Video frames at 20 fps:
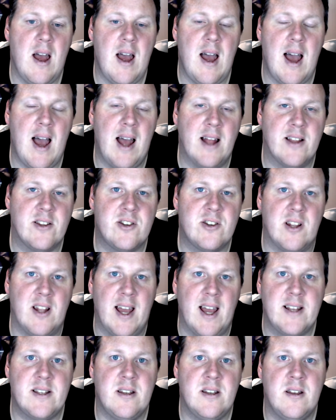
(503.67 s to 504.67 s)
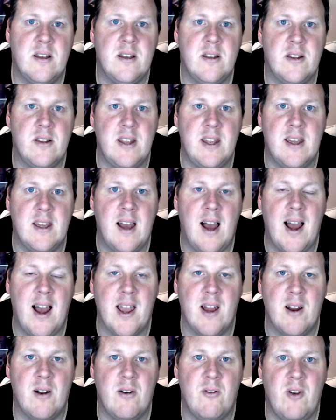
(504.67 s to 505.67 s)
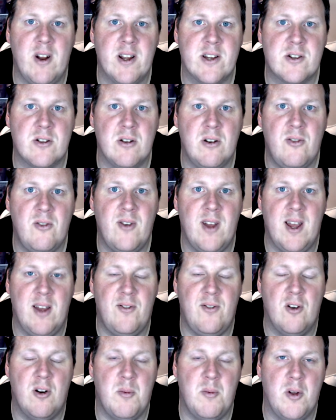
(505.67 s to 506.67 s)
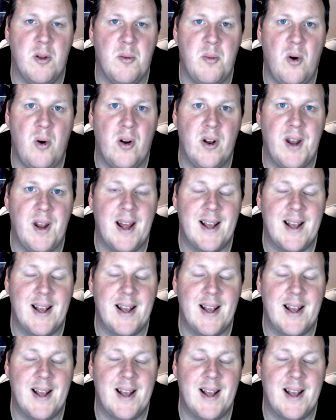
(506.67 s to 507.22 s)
and select the higher res stuff if your motherboard and